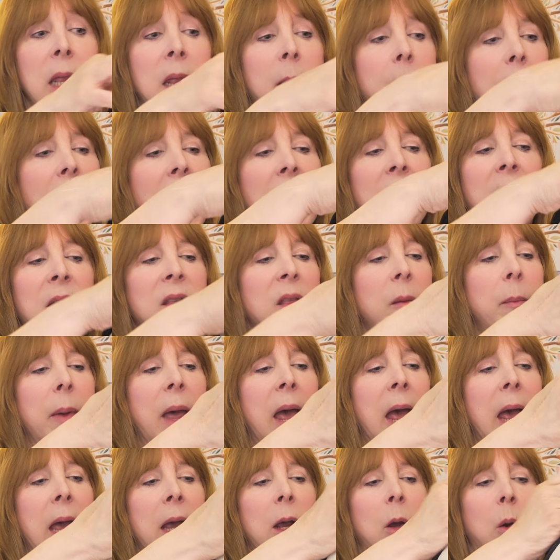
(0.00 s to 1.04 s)
the back of the
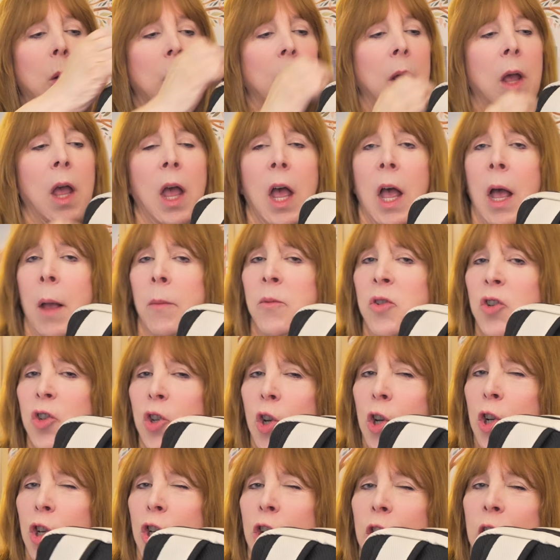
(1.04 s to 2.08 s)
bag, I'm just
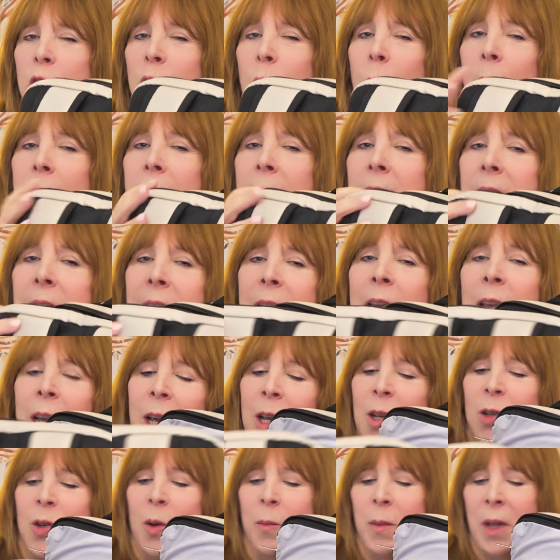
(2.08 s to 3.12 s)
going to show you quickly,
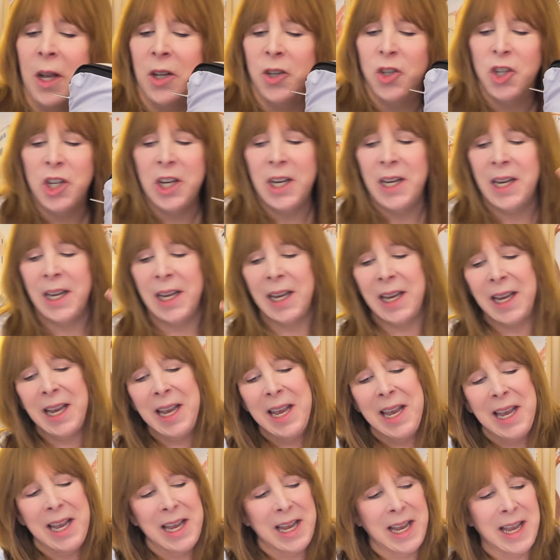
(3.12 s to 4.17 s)
so I'm not cheating.
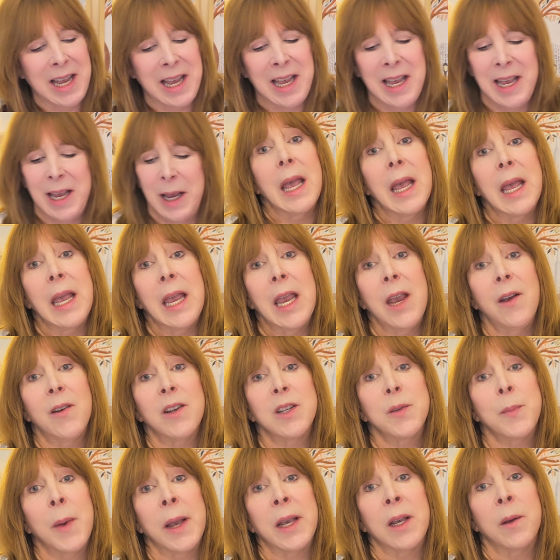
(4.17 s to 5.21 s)
Here
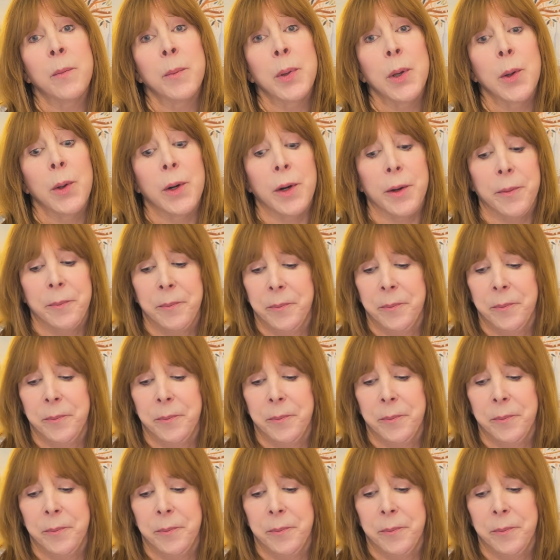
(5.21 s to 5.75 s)
is my computer.